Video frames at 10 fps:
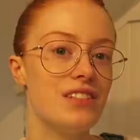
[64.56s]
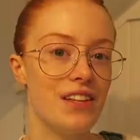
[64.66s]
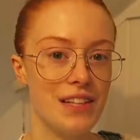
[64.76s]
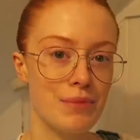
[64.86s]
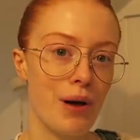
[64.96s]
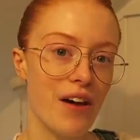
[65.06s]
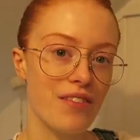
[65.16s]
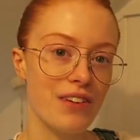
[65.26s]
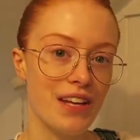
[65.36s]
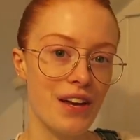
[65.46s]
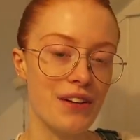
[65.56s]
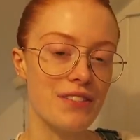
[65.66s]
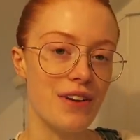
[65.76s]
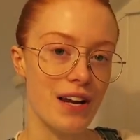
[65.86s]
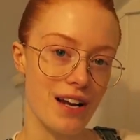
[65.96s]
So this part of the video
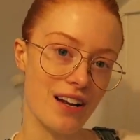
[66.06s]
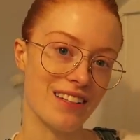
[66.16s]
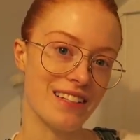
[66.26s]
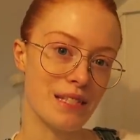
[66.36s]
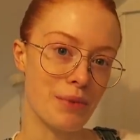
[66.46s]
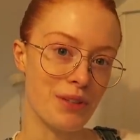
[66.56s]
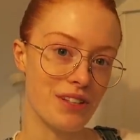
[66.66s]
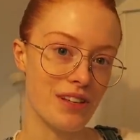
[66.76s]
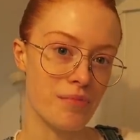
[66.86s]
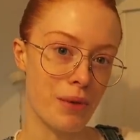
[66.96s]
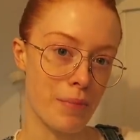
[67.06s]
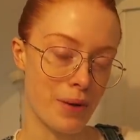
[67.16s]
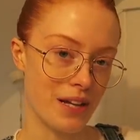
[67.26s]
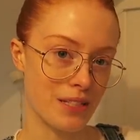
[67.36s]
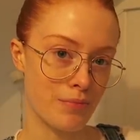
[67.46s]
is very kindly sponsored by
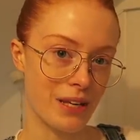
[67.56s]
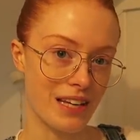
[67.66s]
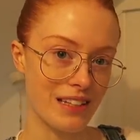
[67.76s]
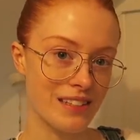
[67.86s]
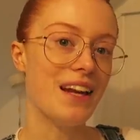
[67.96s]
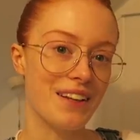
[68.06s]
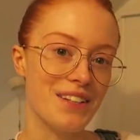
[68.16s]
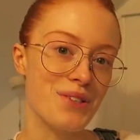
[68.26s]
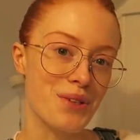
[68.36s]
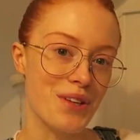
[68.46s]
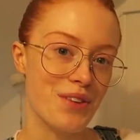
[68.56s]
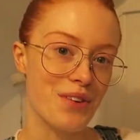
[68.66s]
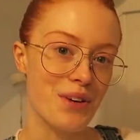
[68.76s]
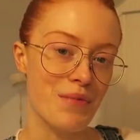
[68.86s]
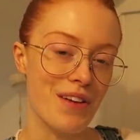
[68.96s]
Burt's Bees. And I'm gonna talk you
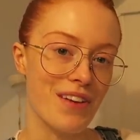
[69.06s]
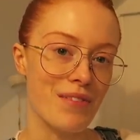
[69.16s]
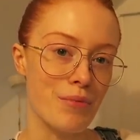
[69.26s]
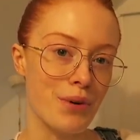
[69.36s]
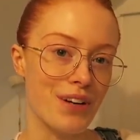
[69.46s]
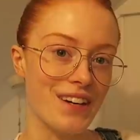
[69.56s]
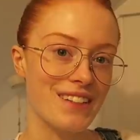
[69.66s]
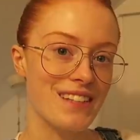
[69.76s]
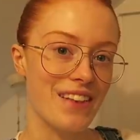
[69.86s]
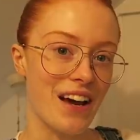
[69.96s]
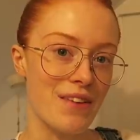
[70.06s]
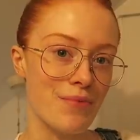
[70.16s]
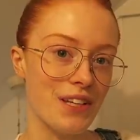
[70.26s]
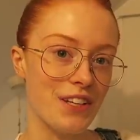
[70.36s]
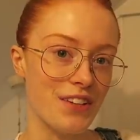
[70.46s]
through my favorite products that
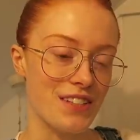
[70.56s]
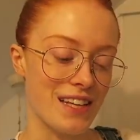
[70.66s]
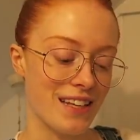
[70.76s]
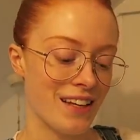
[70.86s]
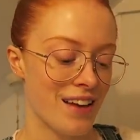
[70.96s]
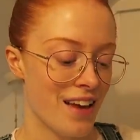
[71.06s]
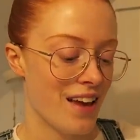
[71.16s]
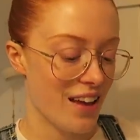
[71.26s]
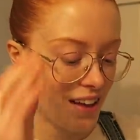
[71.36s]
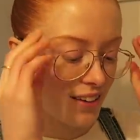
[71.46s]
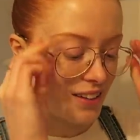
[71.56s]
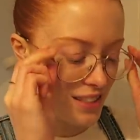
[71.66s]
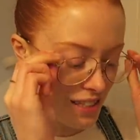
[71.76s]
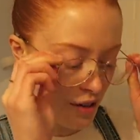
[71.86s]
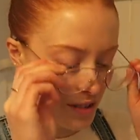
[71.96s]
I've been using.
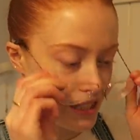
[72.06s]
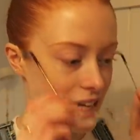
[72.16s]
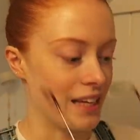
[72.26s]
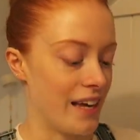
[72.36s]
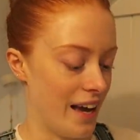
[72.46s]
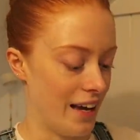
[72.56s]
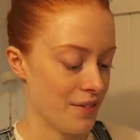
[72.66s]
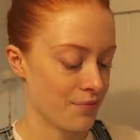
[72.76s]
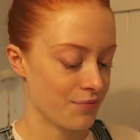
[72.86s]
Gonna start with skincare.